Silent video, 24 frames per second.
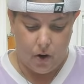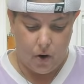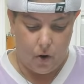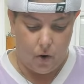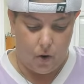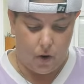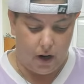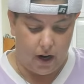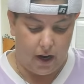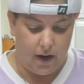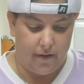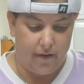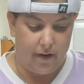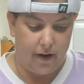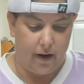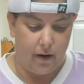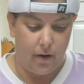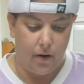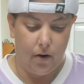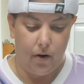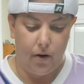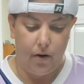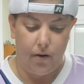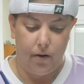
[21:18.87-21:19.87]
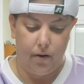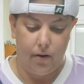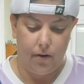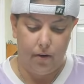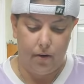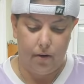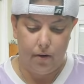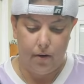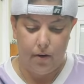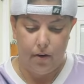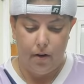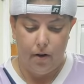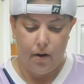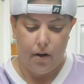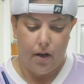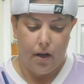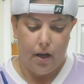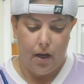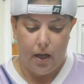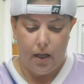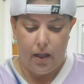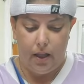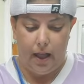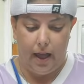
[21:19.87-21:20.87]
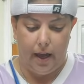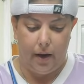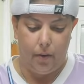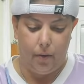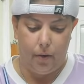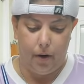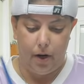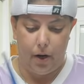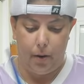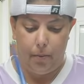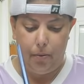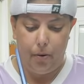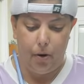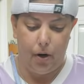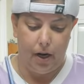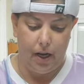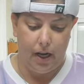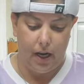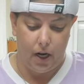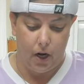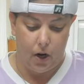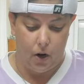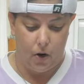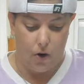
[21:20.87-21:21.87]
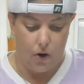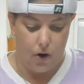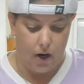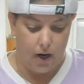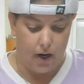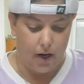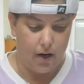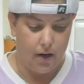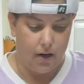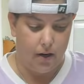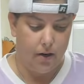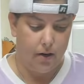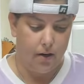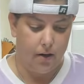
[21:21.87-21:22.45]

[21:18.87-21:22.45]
or even like when you're putting it on